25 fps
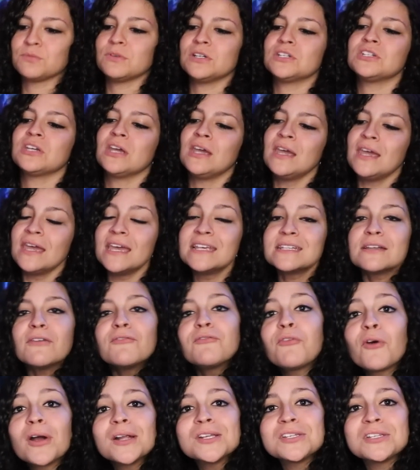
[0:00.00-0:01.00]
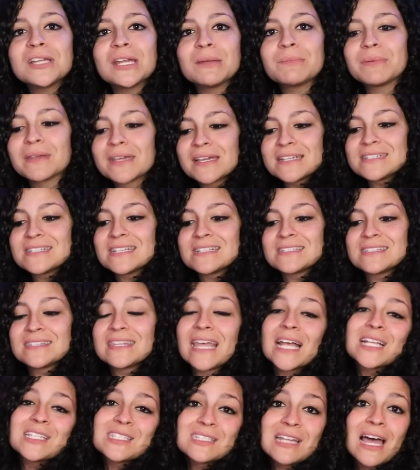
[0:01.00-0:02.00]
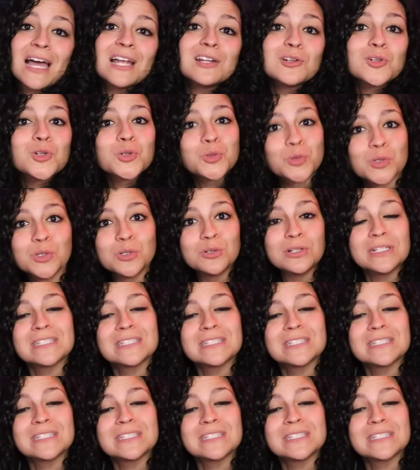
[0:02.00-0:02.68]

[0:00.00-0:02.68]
which is unfortunate because that's not true.